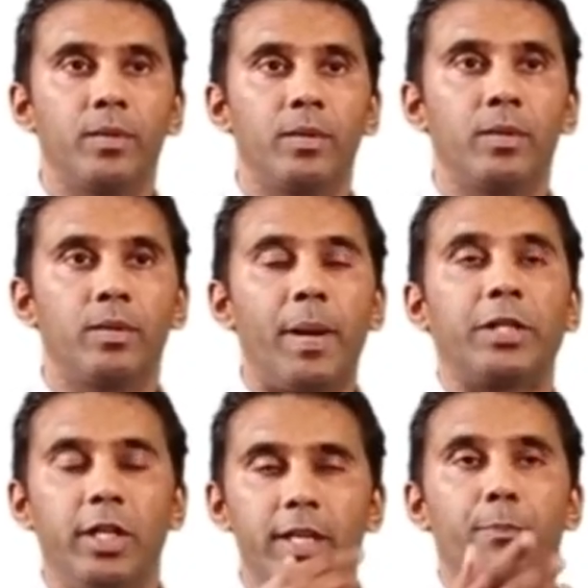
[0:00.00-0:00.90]

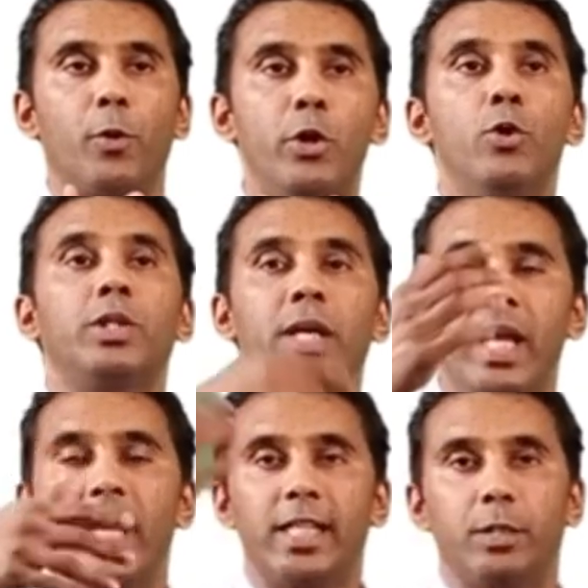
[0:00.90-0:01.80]
bacteria produce
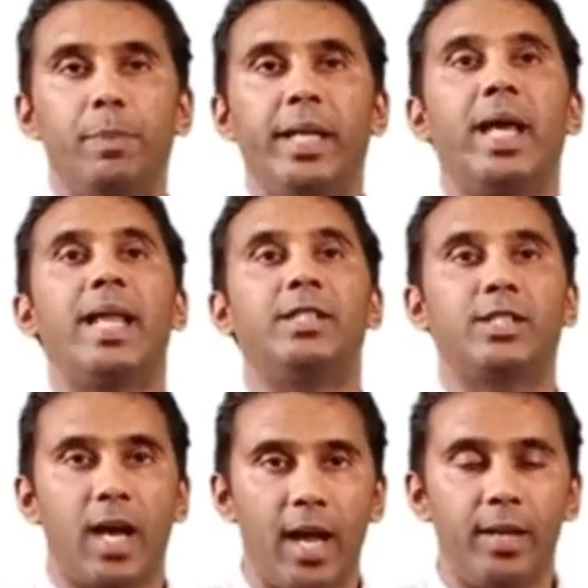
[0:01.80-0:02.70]
ESBL
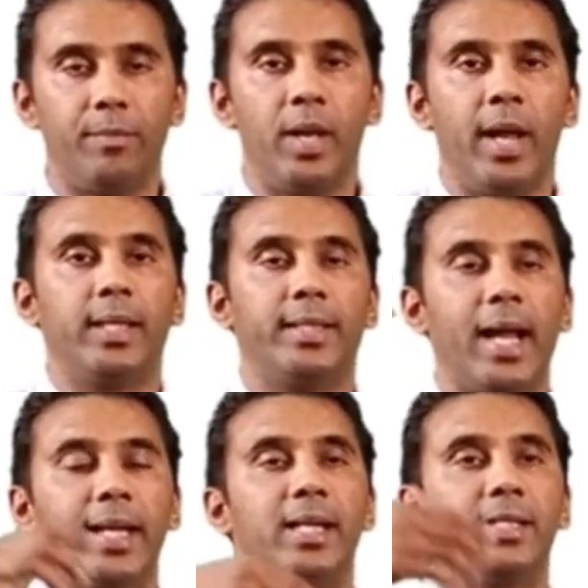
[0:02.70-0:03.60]
enzyme, and that
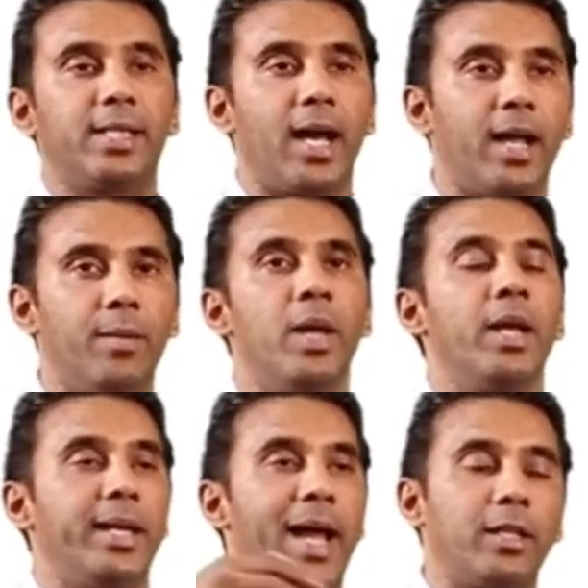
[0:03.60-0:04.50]
enzyme
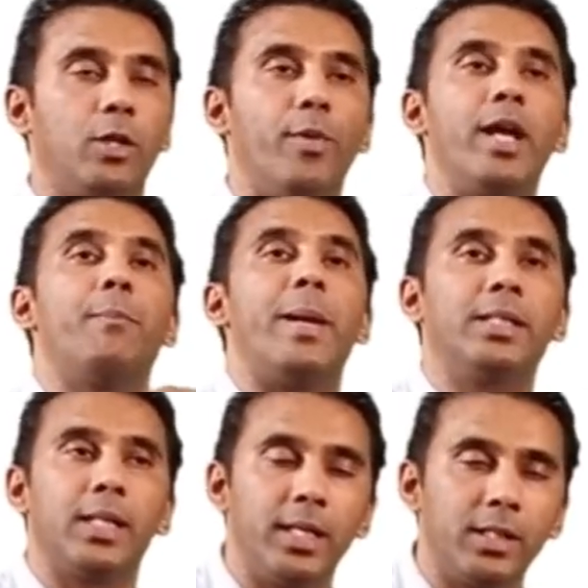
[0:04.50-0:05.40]
inactivate
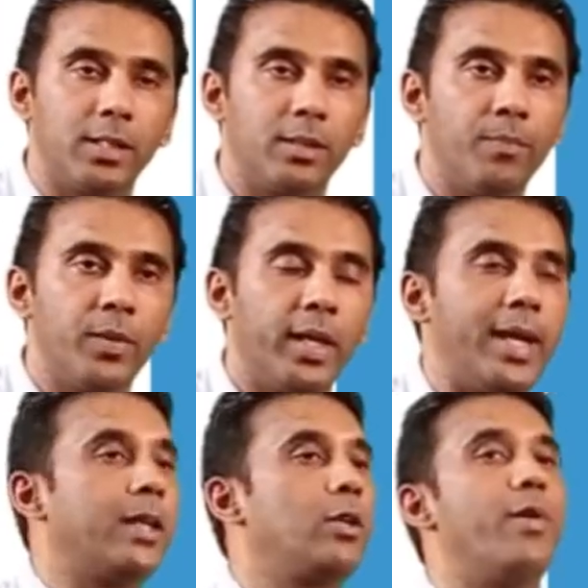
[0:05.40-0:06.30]
penicillins,
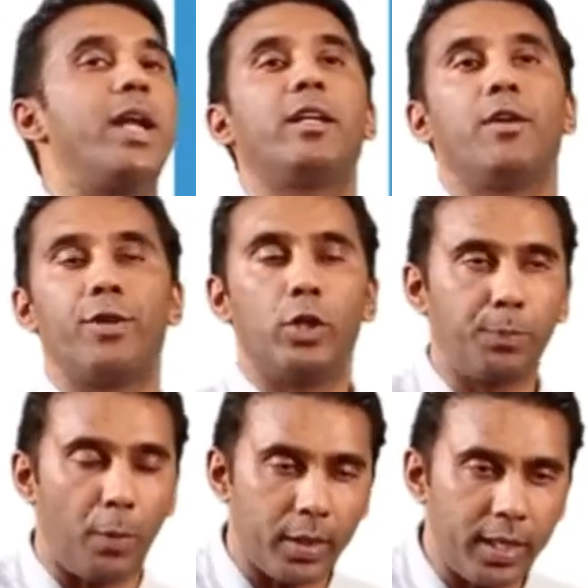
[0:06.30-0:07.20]
inactivate
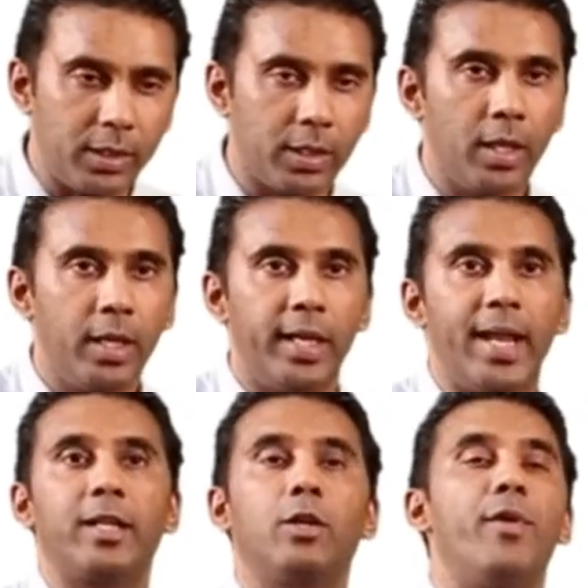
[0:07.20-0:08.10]
cephalosporins,
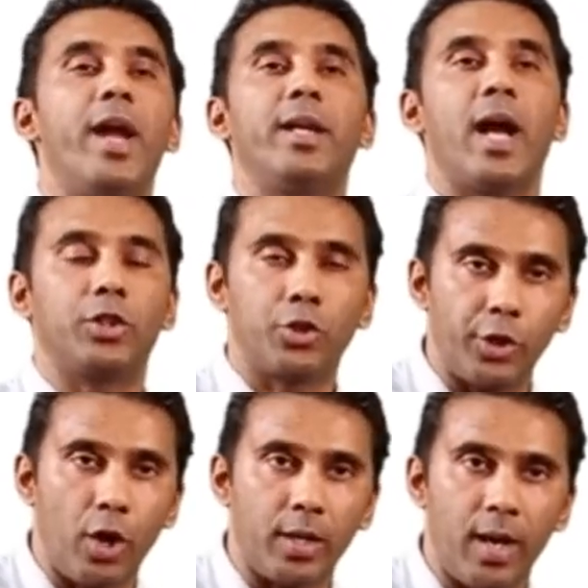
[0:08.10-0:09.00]
inactivate
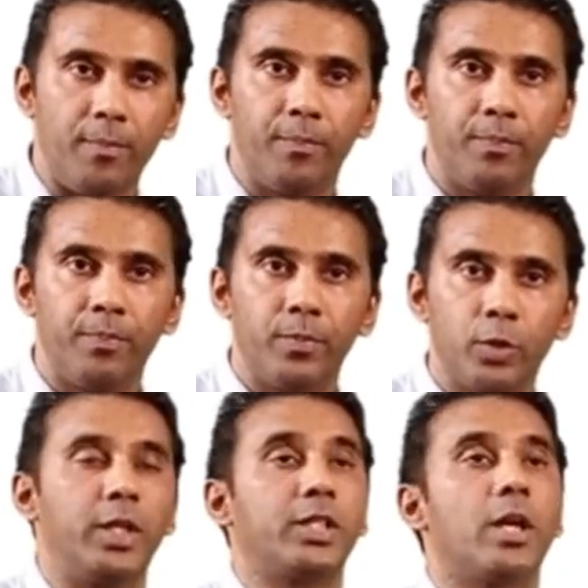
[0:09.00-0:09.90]
astriona. So
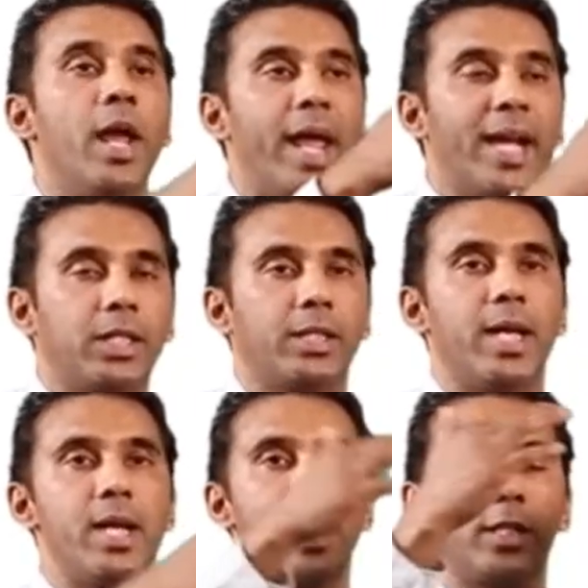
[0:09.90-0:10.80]
these are
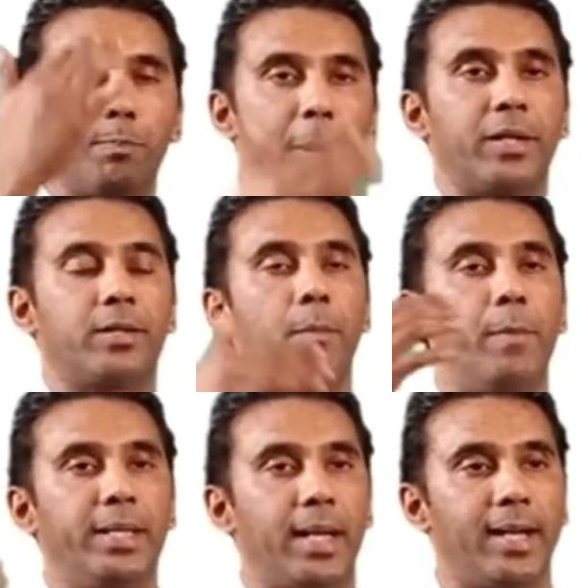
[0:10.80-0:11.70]
extended spectrum
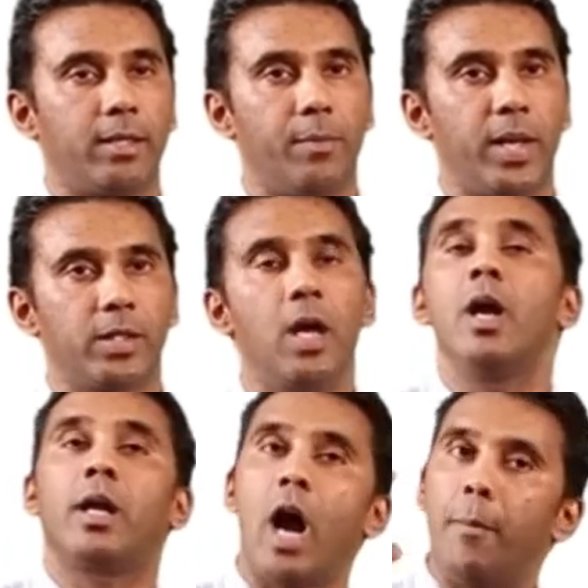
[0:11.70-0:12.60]
beta-lactamase.
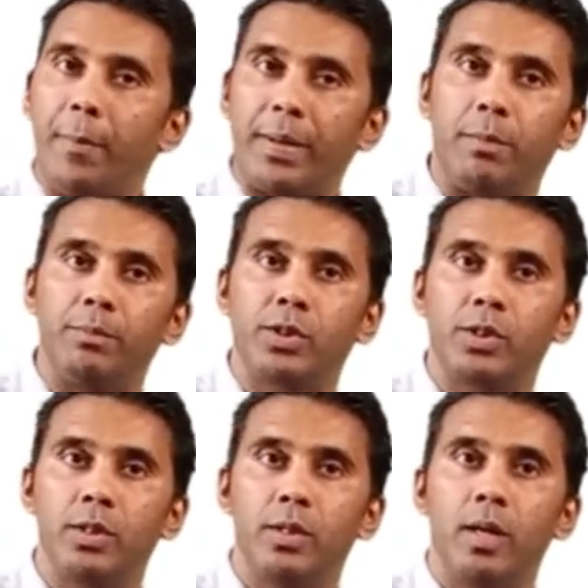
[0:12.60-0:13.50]
Carbapenems
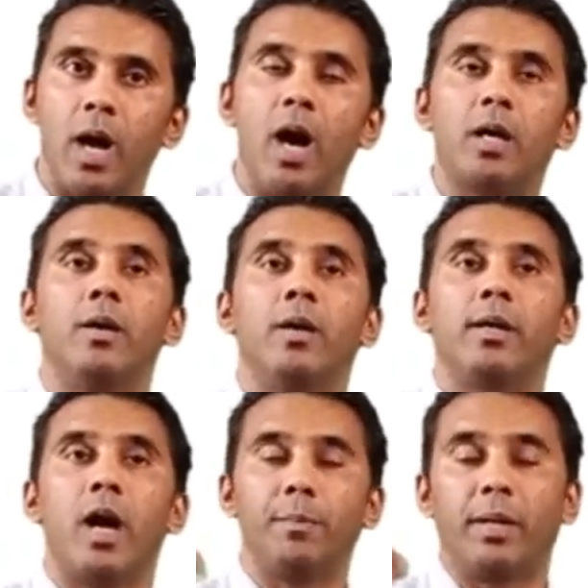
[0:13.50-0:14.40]
are
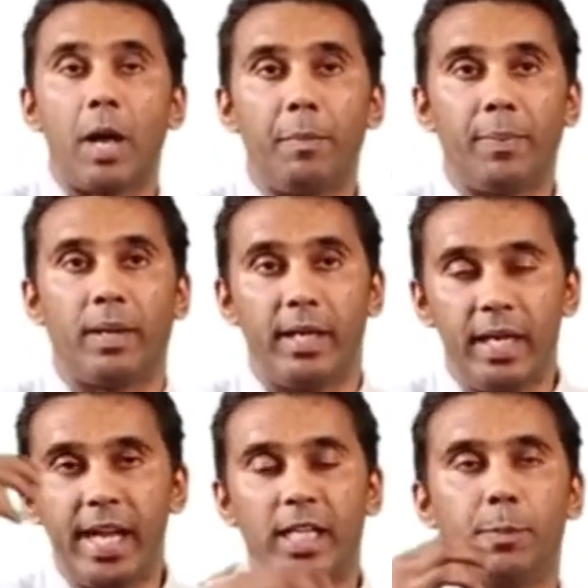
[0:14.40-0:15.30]

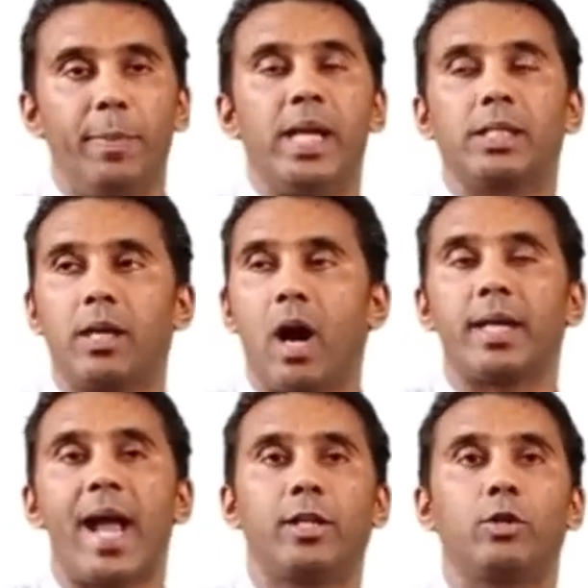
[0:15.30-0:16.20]
ESBLs can't
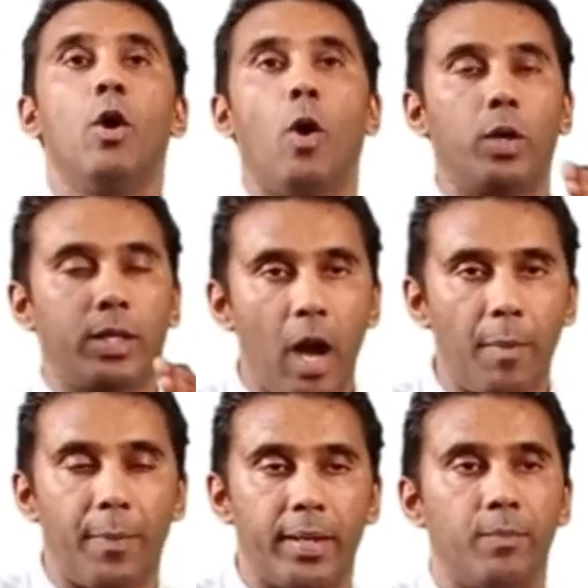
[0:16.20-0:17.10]
act on
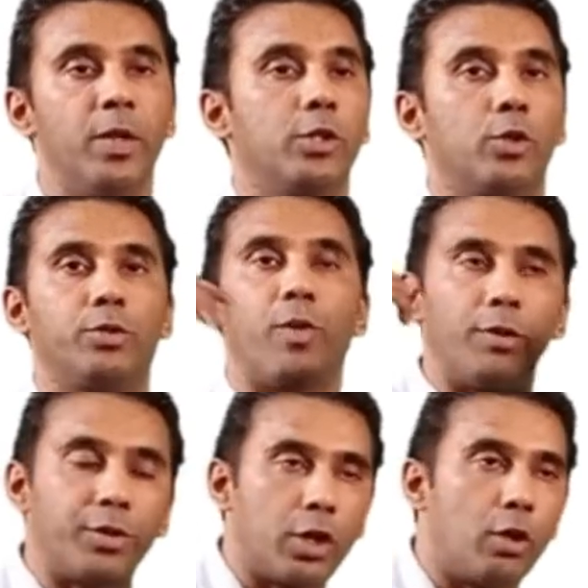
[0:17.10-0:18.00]
carbapenem. So one of
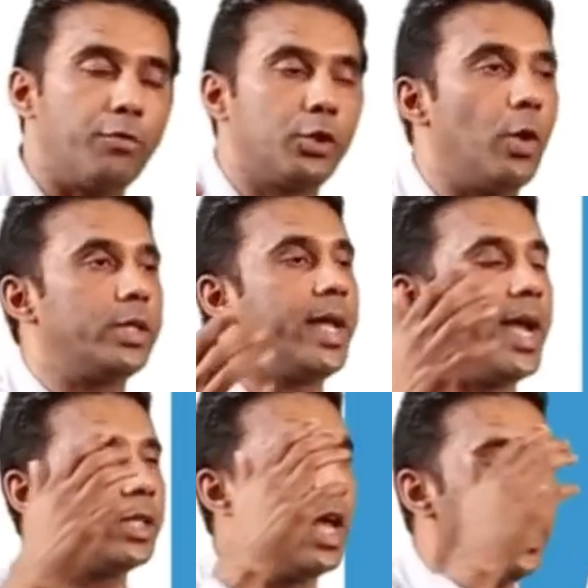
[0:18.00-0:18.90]
drug of choice
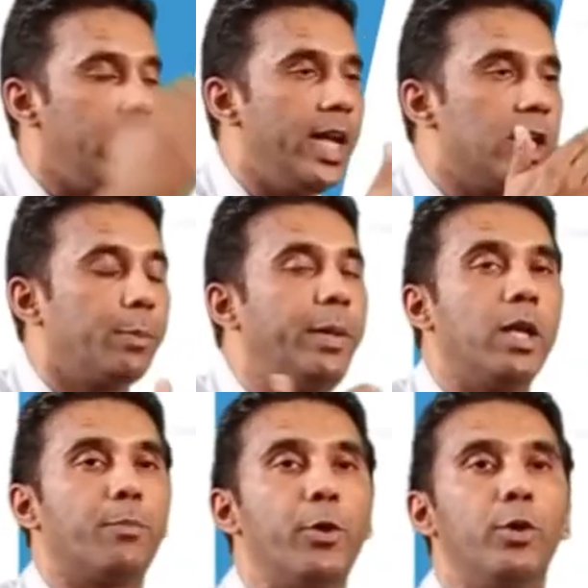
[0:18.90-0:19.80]
against ESBL
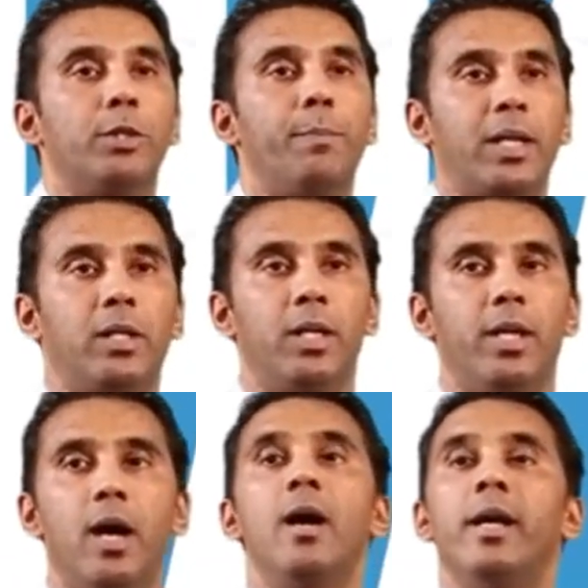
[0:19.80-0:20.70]
producing
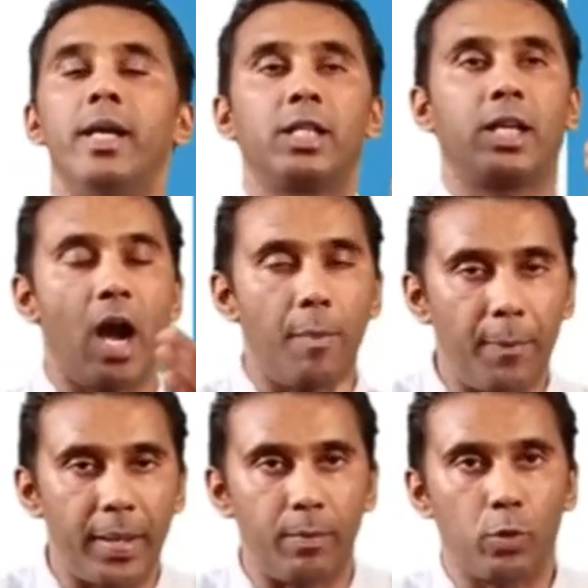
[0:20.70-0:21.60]
bacteria is
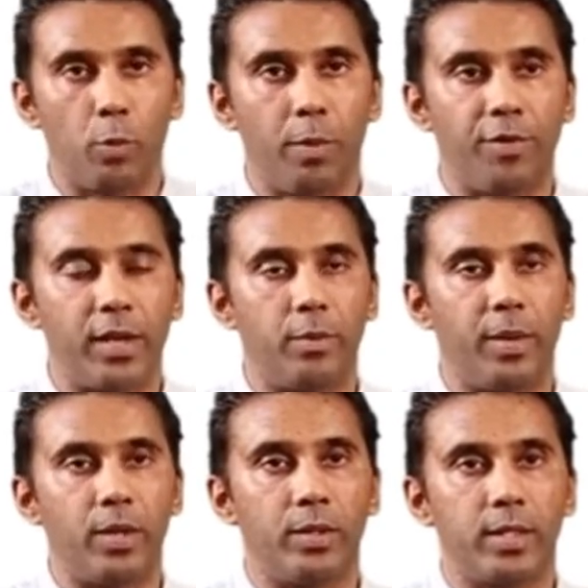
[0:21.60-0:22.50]
carbapenem group of
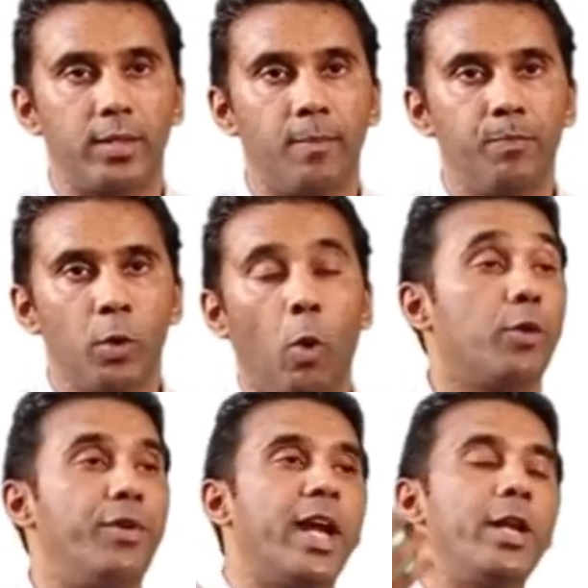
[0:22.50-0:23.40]
antibiotics. Or
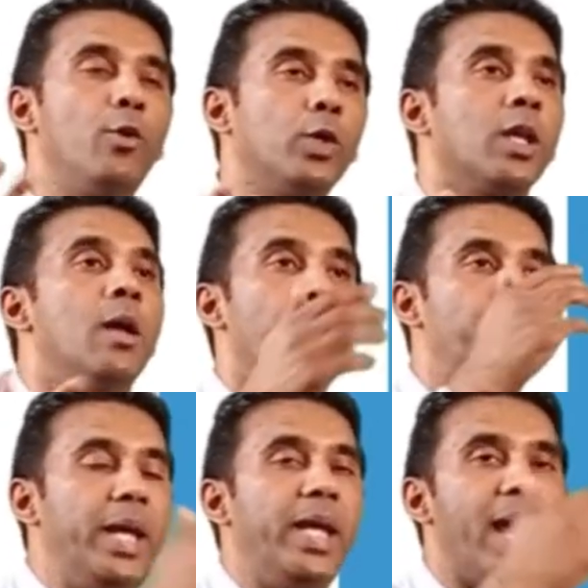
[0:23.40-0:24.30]
we can use
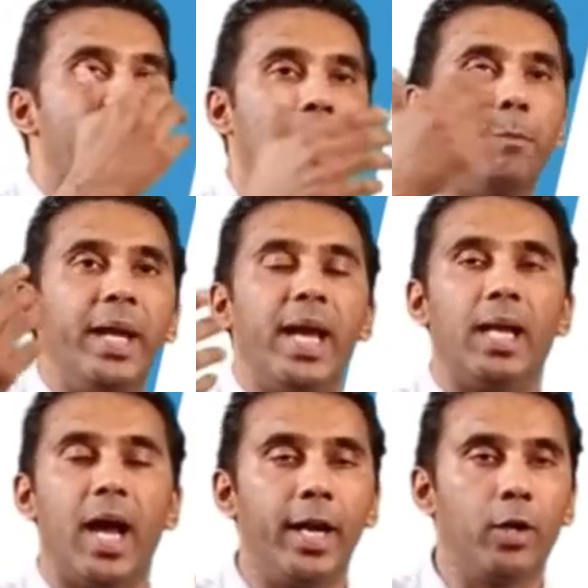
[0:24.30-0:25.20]

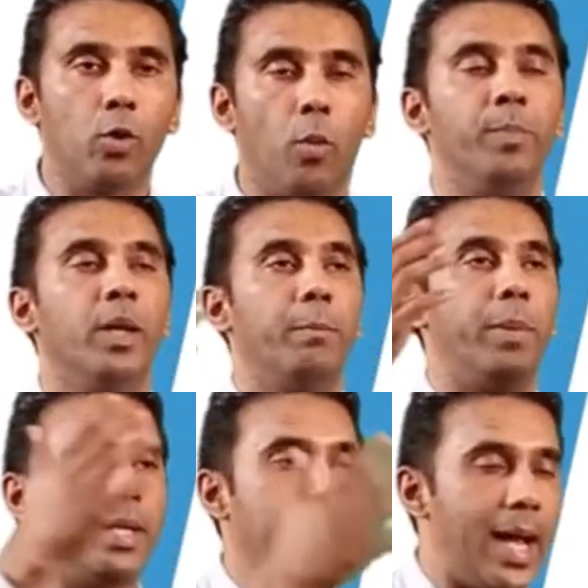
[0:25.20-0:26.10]
BLBLI group,
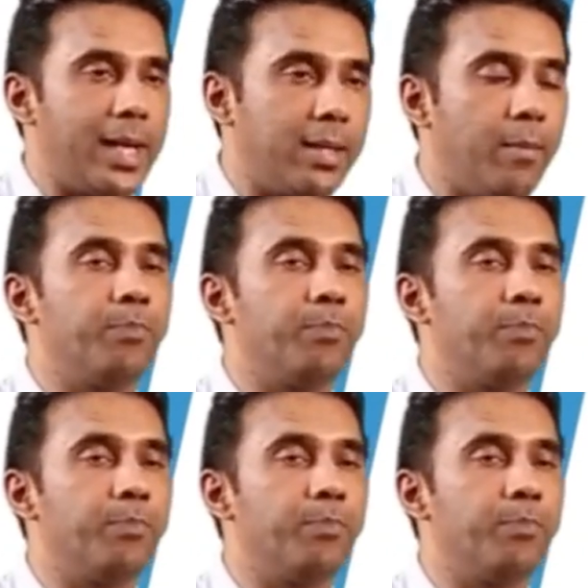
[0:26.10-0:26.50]
beta-lactam